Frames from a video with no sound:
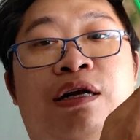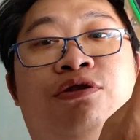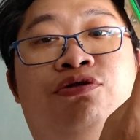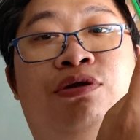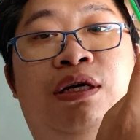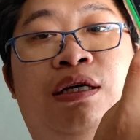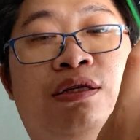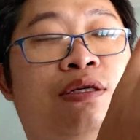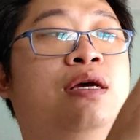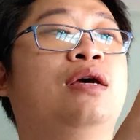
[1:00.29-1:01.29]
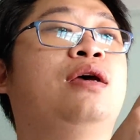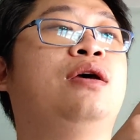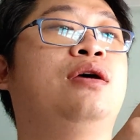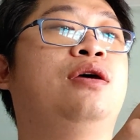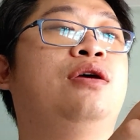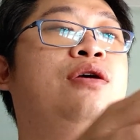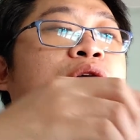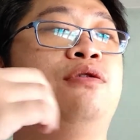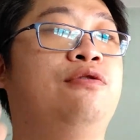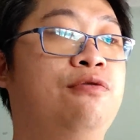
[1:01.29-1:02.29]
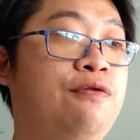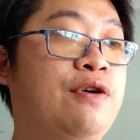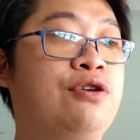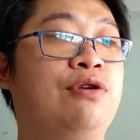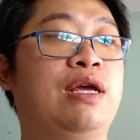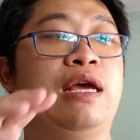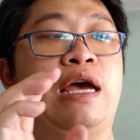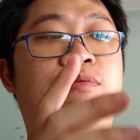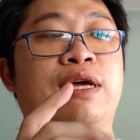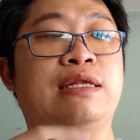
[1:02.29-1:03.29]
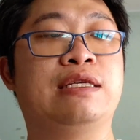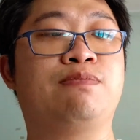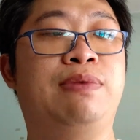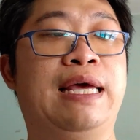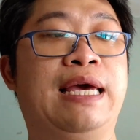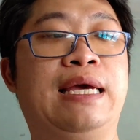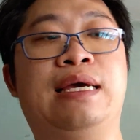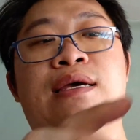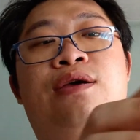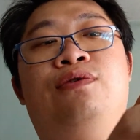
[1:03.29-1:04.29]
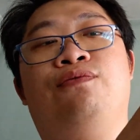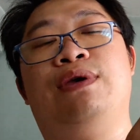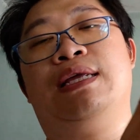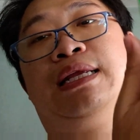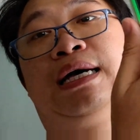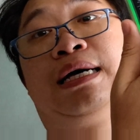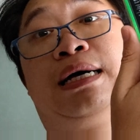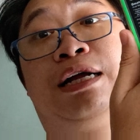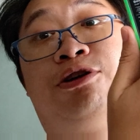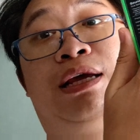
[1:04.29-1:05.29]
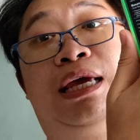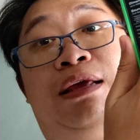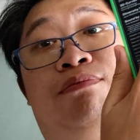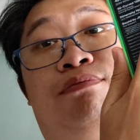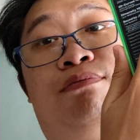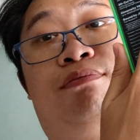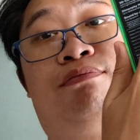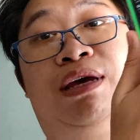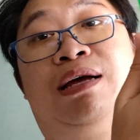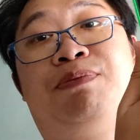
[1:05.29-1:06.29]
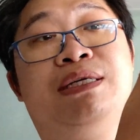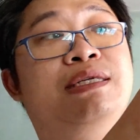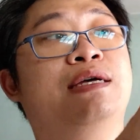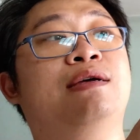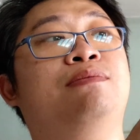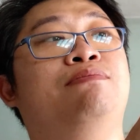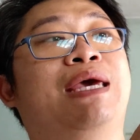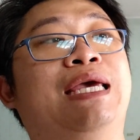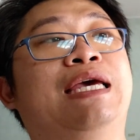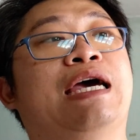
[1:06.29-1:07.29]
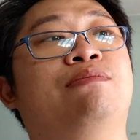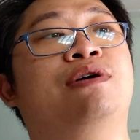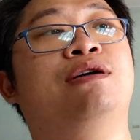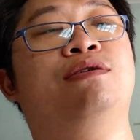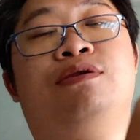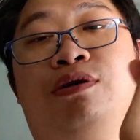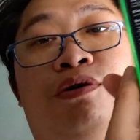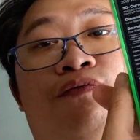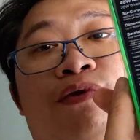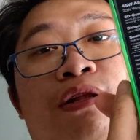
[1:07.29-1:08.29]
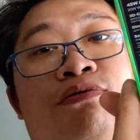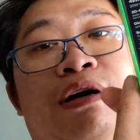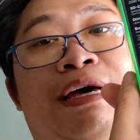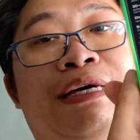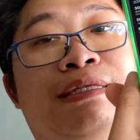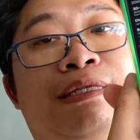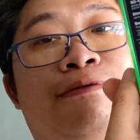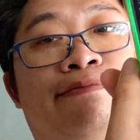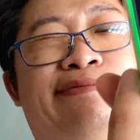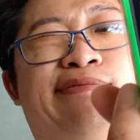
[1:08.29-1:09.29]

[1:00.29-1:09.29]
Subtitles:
120 Hz refresh rate AMOLED display with 108 megapixel main camera with OIS.